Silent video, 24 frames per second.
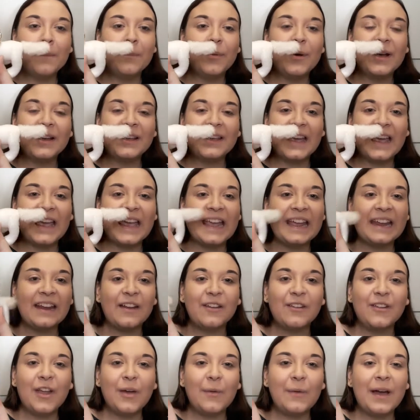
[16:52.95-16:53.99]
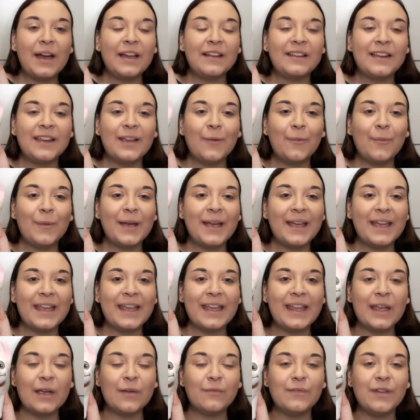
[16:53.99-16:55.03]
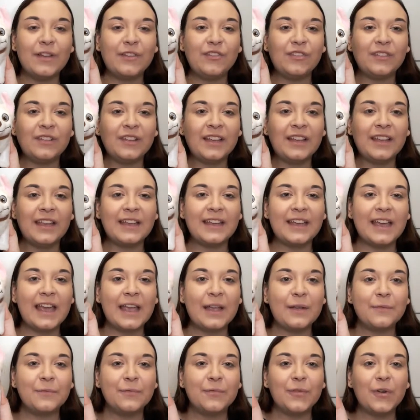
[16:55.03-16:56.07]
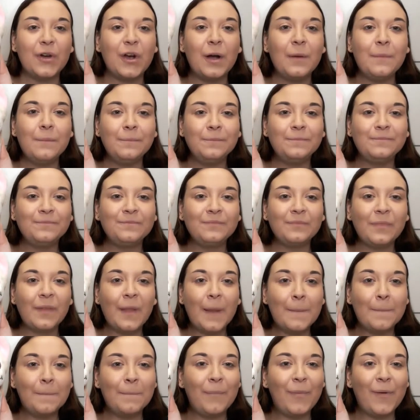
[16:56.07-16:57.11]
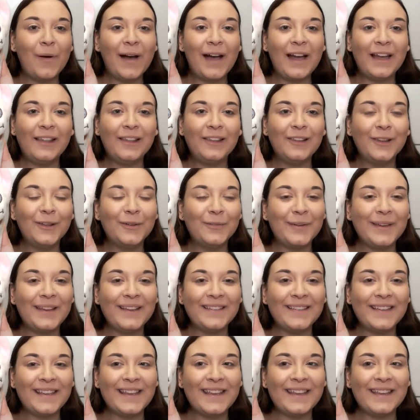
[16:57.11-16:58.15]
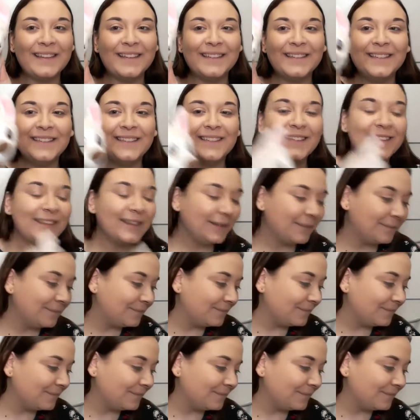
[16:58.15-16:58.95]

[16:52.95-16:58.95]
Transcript: But again, no idea where he originally came from. But I love his ears.